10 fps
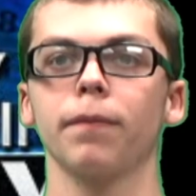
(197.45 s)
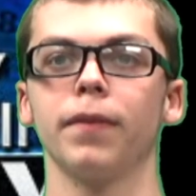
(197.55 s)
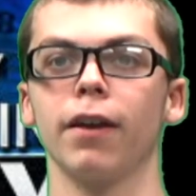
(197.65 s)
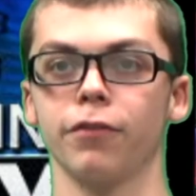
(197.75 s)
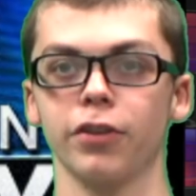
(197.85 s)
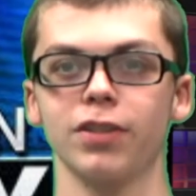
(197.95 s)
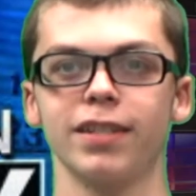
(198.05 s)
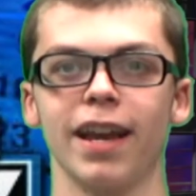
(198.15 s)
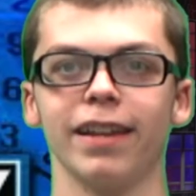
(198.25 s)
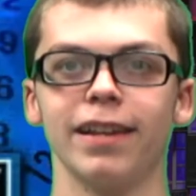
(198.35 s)
Now, for your
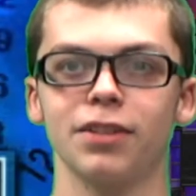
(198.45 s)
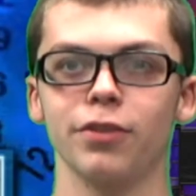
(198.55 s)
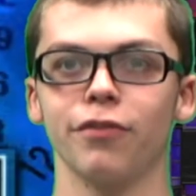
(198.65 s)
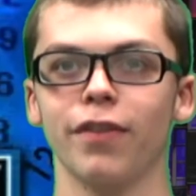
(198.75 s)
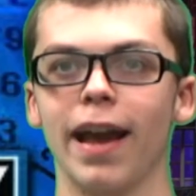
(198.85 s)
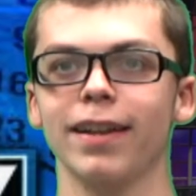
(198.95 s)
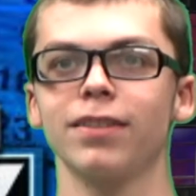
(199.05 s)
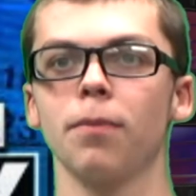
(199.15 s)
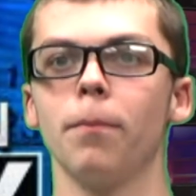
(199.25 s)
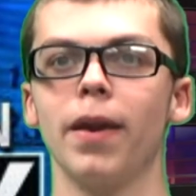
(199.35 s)
today in history
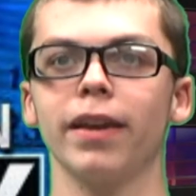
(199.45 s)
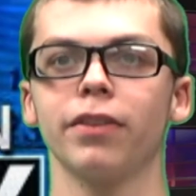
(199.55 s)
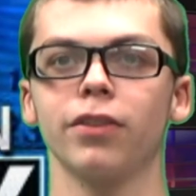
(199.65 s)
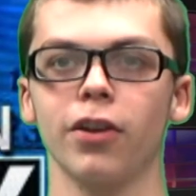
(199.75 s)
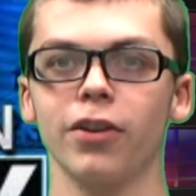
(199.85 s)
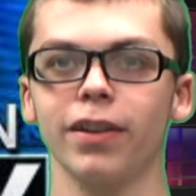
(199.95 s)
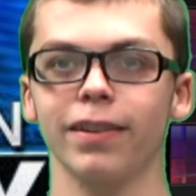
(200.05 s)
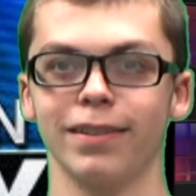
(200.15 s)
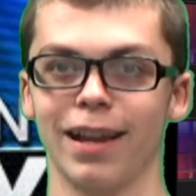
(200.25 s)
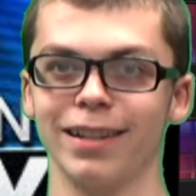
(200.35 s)
fact: May 3rd,
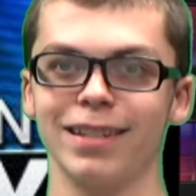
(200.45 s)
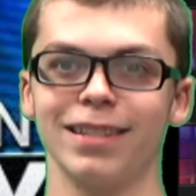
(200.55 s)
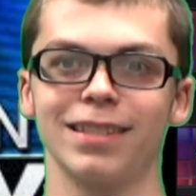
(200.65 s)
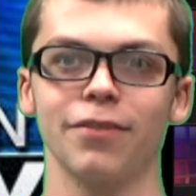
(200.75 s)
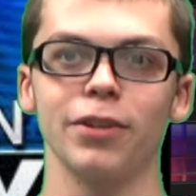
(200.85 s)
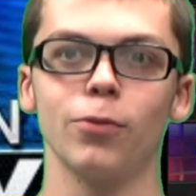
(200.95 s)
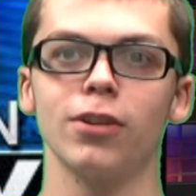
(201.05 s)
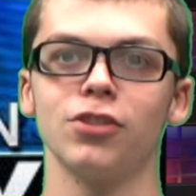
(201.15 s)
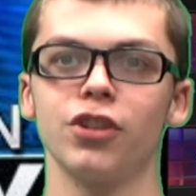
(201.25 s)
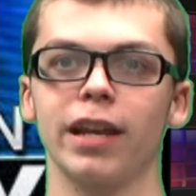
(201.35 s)

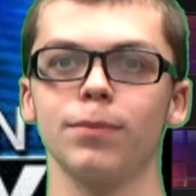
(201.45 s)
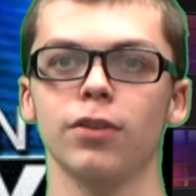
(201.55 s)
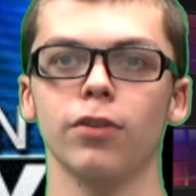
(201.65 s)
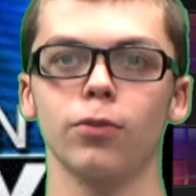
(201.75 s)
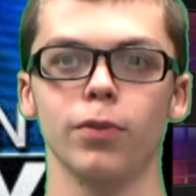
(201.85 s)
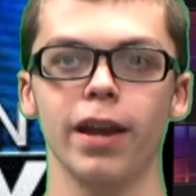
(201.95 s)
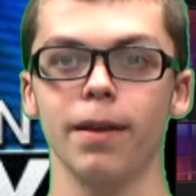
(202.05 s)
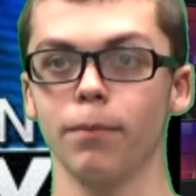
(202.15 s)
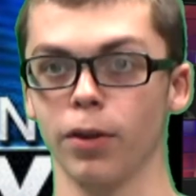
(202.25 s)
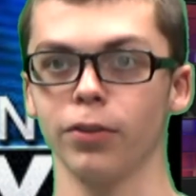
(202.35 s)
1971, James Earl
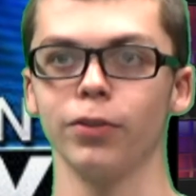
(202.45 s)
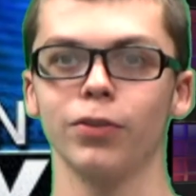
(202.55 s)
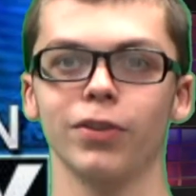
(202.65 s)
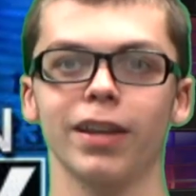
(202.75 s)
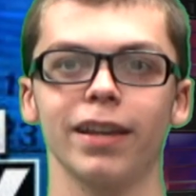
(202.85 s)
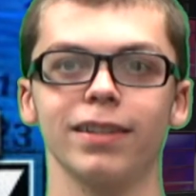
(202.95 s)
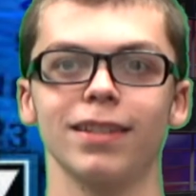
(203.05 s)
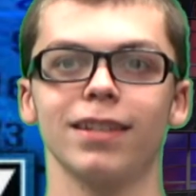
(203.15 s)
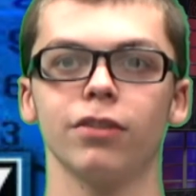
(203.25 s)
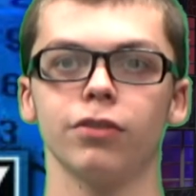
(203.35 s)
Ray, Martin Luther King
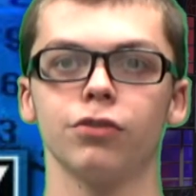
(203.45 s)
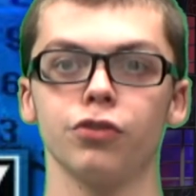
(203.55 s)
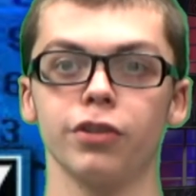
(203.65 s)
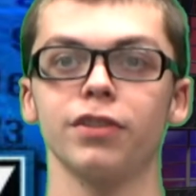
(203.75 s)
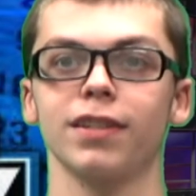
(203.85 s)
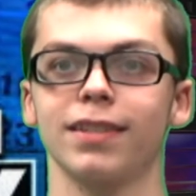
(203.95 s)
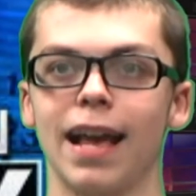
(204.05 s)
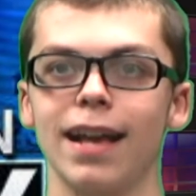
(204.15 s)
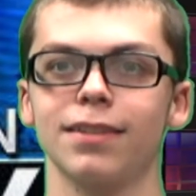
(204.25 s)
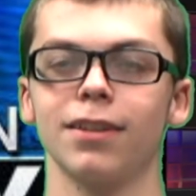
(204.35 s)
Jr.'s
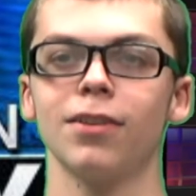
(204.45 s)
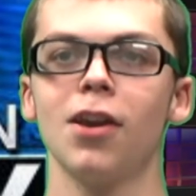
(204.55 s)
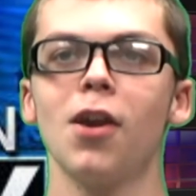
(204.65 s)
assassin,